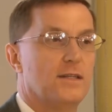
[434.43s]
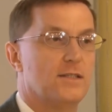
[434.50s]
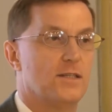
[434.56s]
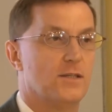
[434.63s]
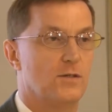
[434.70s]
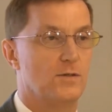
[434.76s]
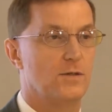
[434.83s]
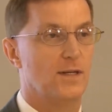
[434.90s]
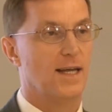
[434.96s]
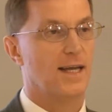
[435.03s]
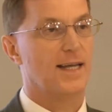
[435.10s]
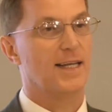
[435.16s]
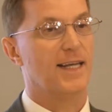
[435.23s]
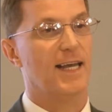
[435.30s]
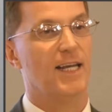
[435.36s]
to
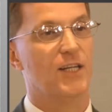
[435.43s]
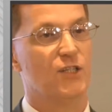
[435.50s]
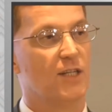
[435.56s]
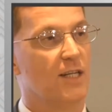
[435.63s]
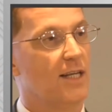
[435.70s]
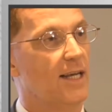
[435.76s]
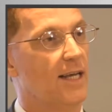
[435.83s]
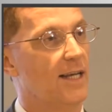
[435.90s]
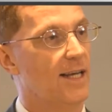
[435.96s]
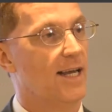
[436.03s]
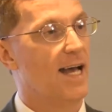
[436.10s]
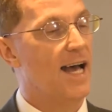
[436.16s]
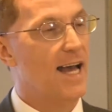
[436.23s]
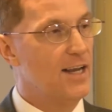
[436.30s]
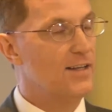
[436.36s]
engage at a
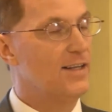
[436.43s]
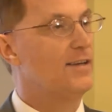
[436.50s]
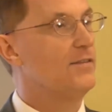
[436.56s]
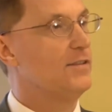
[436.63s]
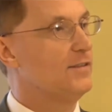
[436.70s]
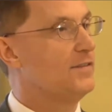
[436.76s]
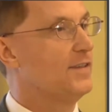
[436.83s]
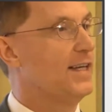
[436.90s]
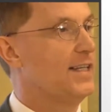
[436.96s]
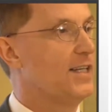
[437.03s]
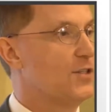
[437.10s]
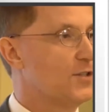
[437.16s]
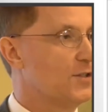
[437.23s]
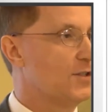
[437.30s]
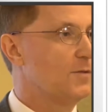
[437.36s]
higher level of
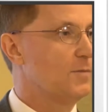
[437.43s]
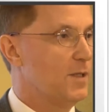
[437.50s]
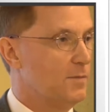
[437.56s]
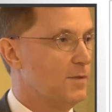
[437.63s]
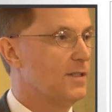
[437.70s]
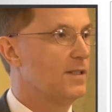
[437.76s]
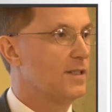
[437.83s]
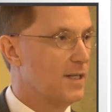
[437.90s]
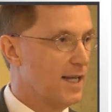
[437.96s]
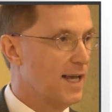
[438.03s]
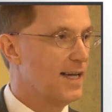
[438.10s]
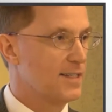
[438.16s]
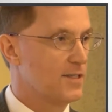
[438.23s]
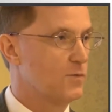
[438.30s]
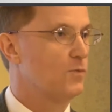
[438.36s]
financial commitment
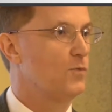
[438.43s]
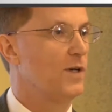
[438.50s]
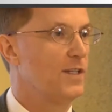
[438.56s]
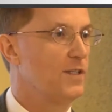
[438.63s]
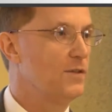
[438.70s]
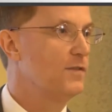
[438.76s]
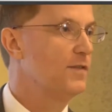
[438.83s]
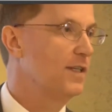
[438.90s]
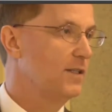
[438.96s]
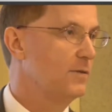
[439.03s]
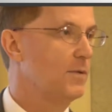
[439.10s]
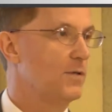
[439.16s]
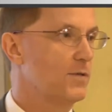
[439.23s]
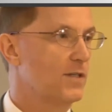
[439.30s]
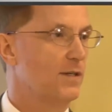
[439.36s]
as and when you feel
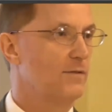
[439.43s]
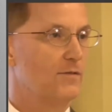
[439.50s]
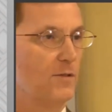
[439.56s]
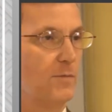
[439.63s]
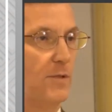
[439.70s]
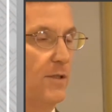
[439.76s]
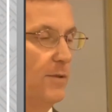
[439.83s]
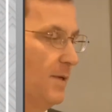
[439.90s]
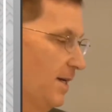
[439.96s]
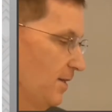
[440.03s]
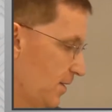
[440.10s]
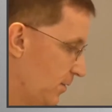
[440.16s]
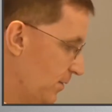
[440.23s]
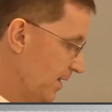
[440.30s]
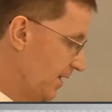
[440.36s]
most comfortable
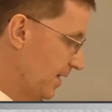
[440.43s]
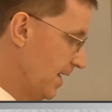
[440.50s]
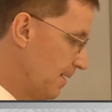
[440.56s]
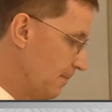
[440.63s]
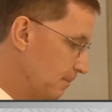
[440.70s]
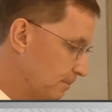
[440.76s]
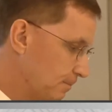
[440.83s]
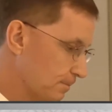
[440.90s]
about doing that.